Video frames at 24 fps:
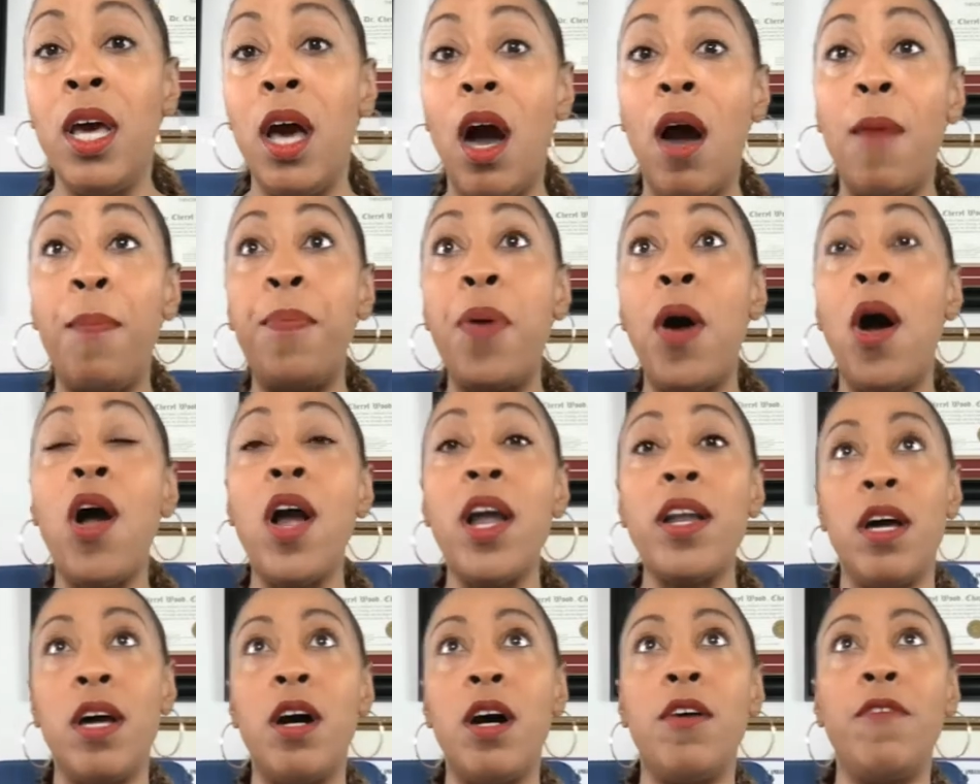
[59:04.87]
A part
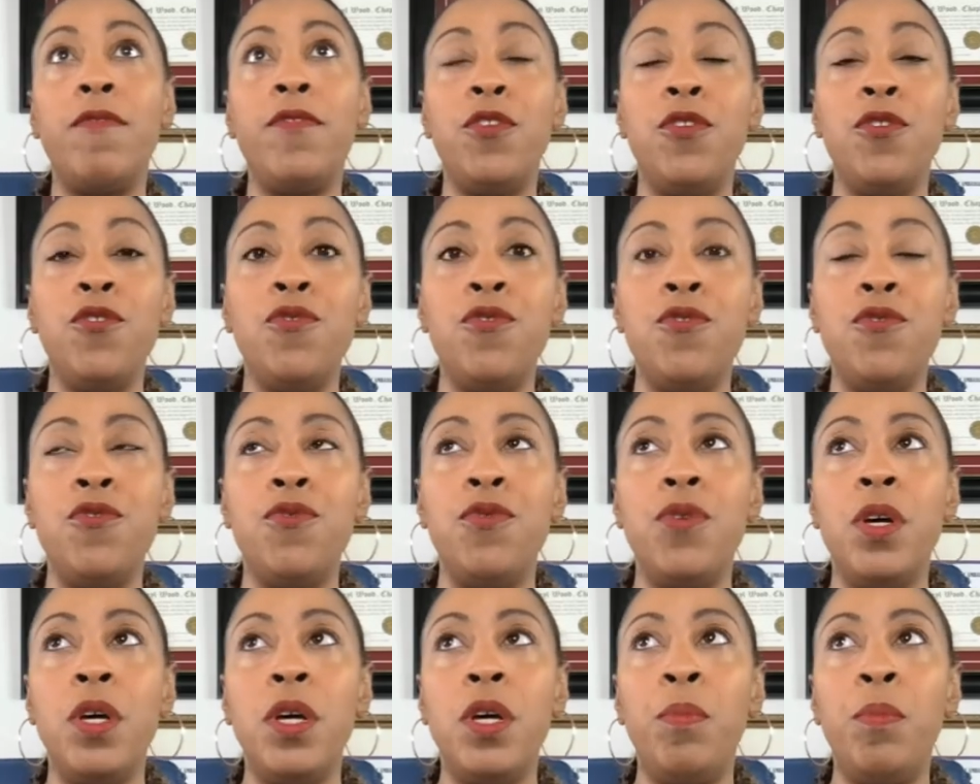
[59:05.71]
of you
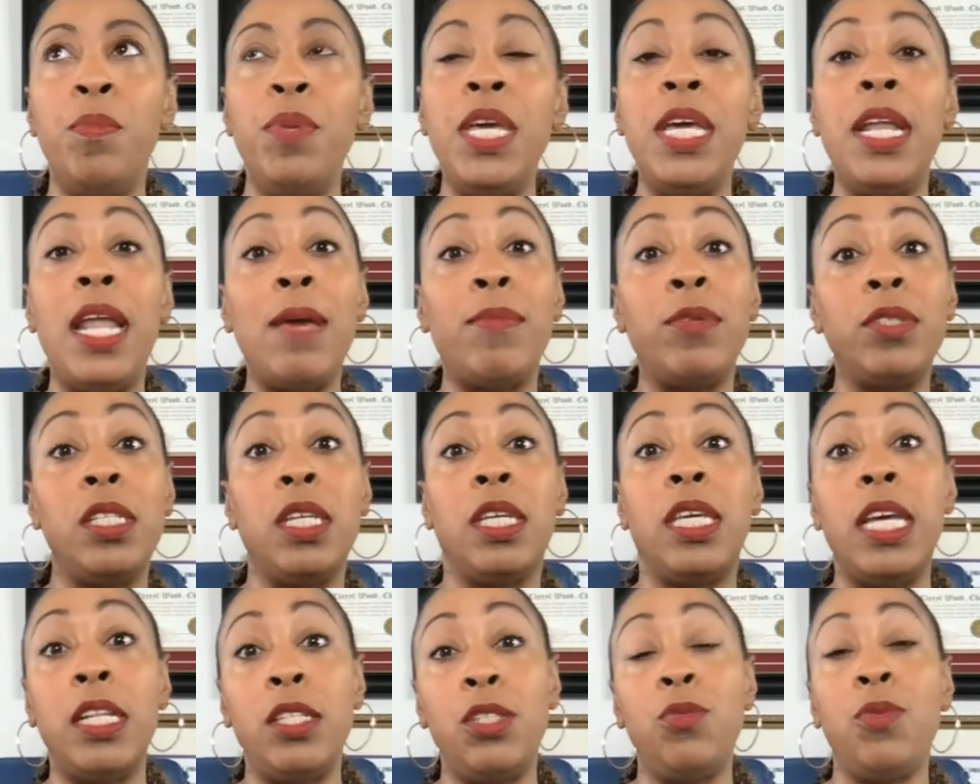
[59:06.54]
being able to
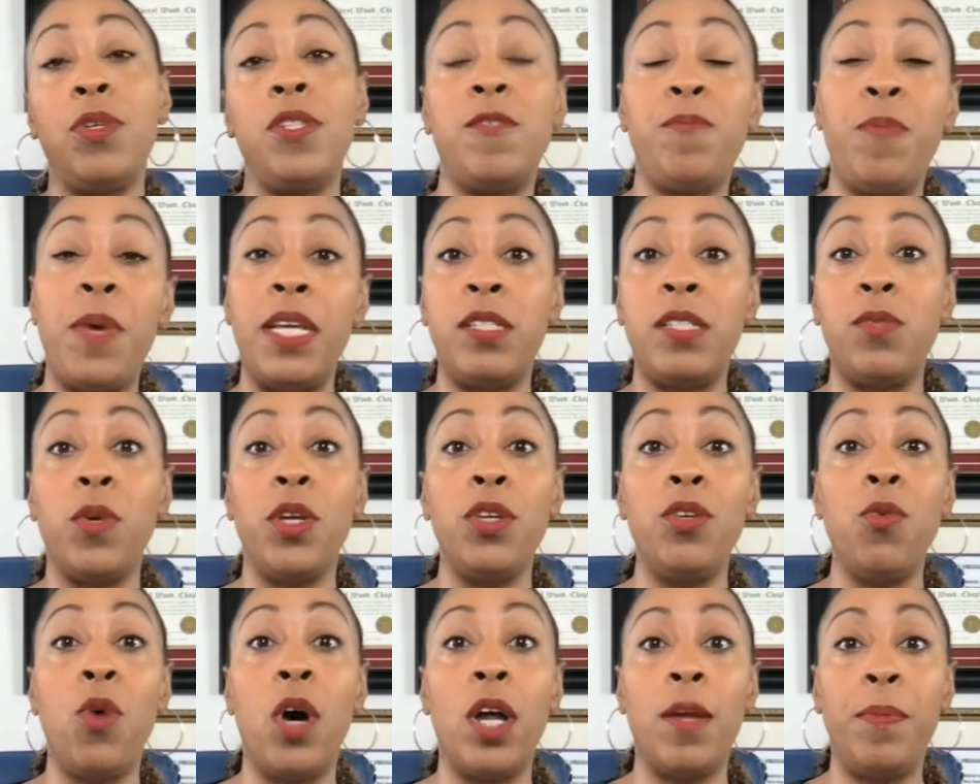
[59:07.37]
get to a space where you
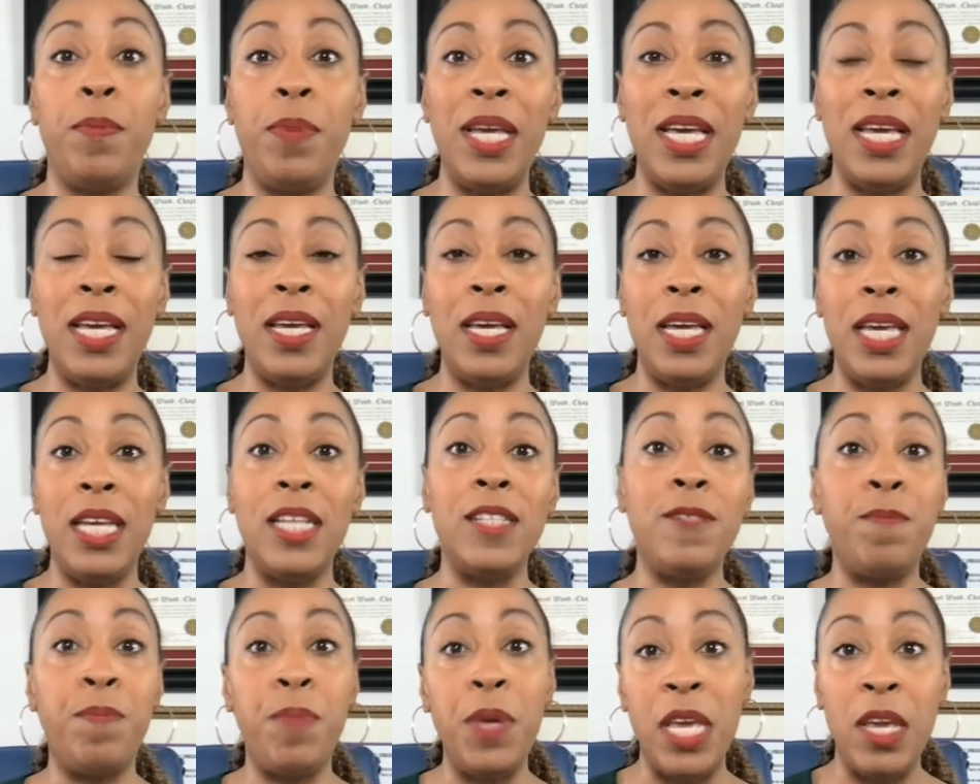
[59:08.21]
want to be is
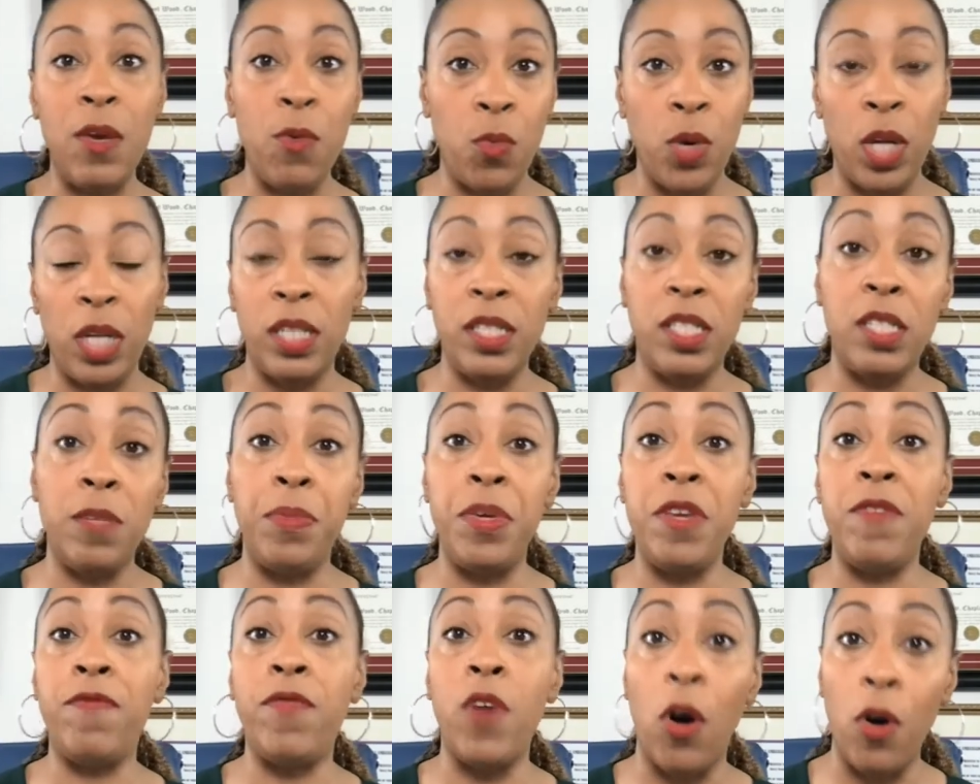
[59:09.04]
being willing to be
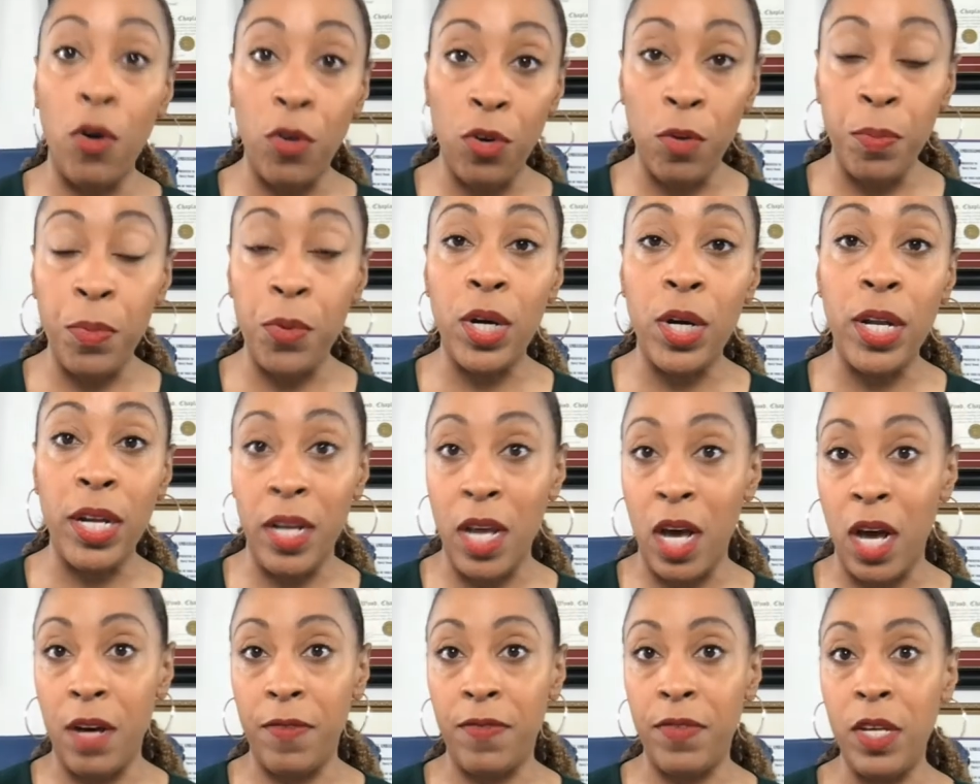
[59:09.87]
vulnerable
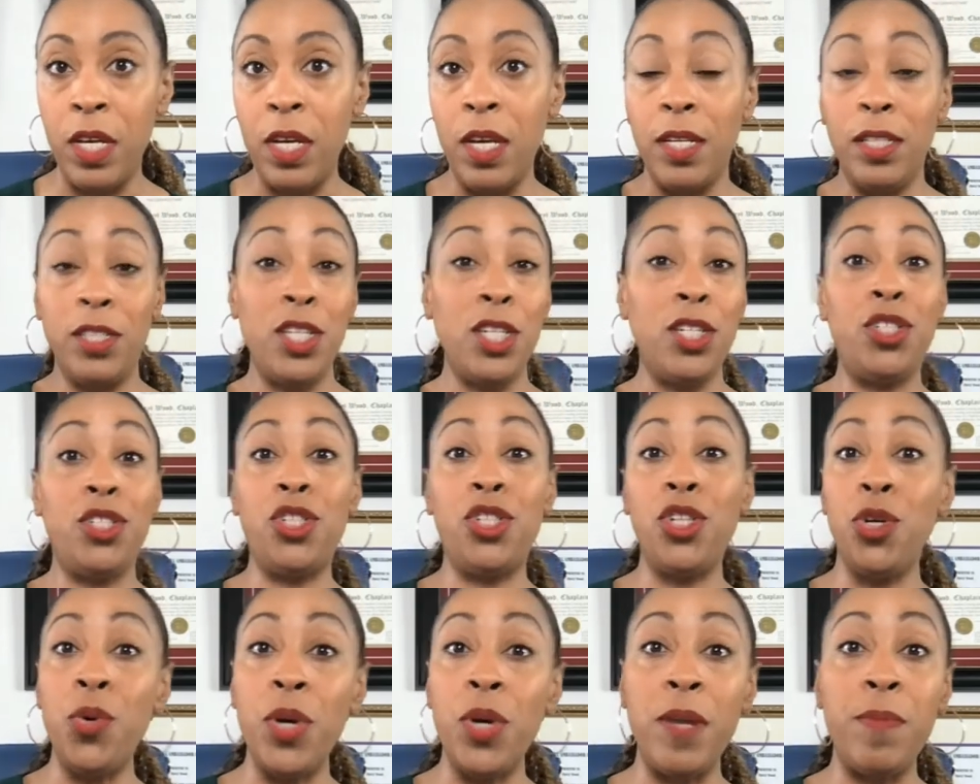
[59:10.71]
enough to
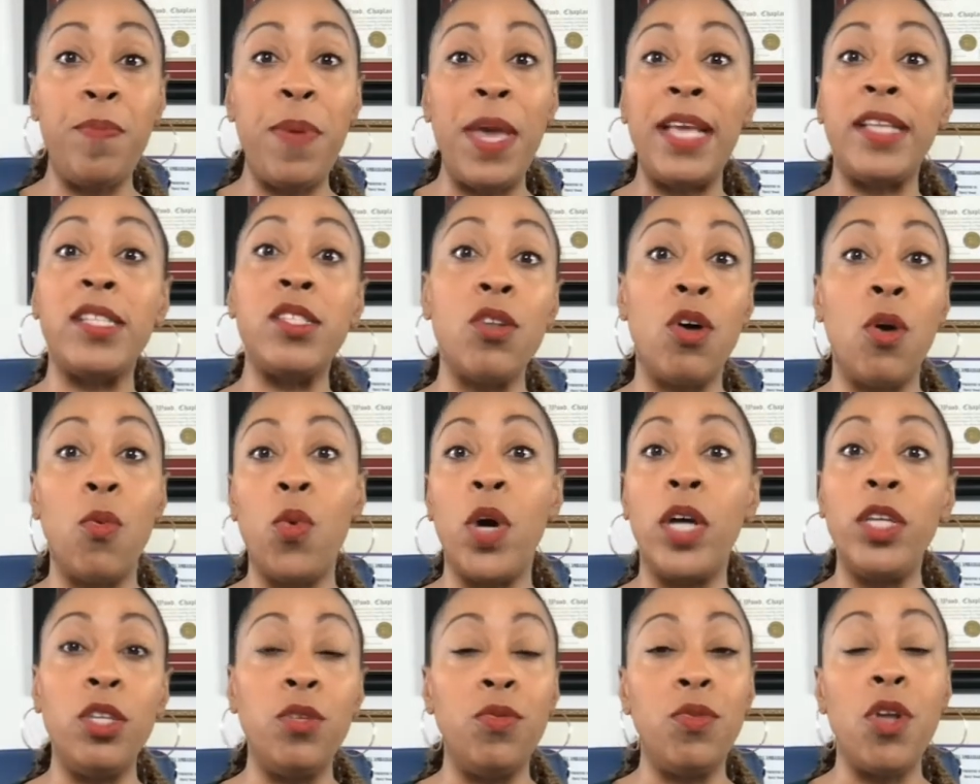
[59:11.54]
do it based on
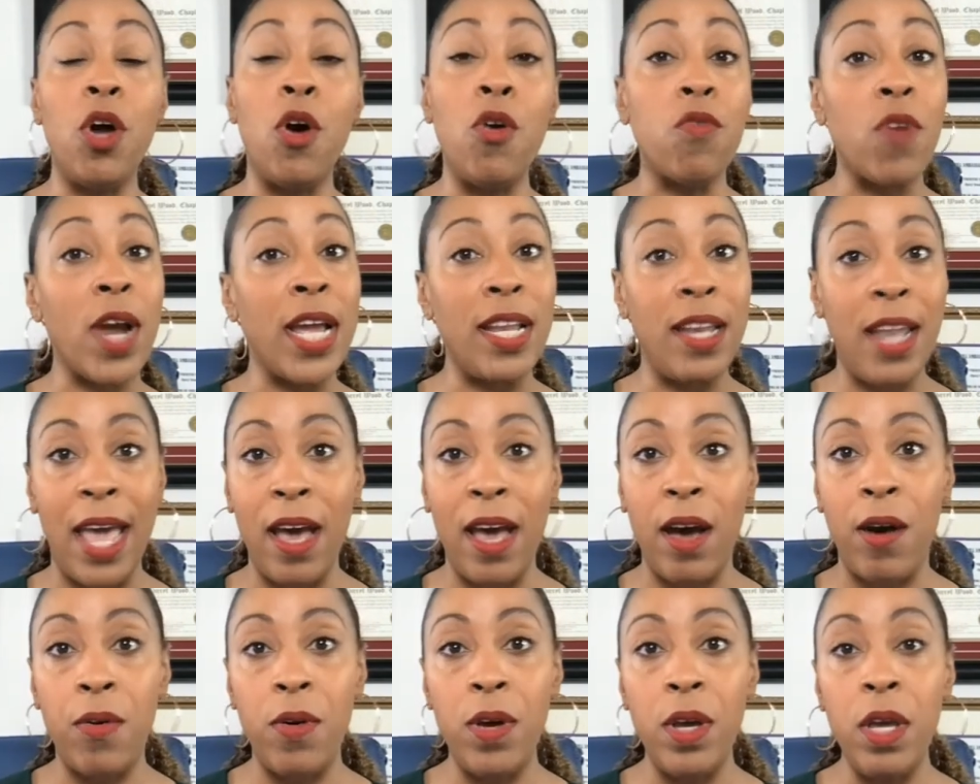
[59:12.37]
what you know right
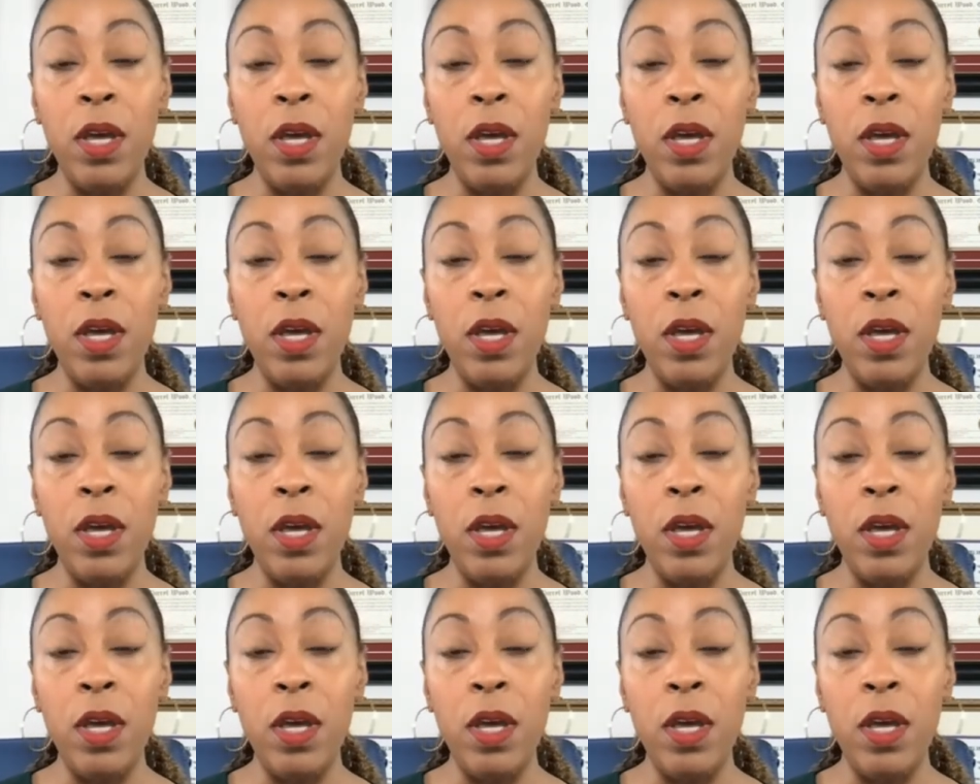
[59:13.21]
now.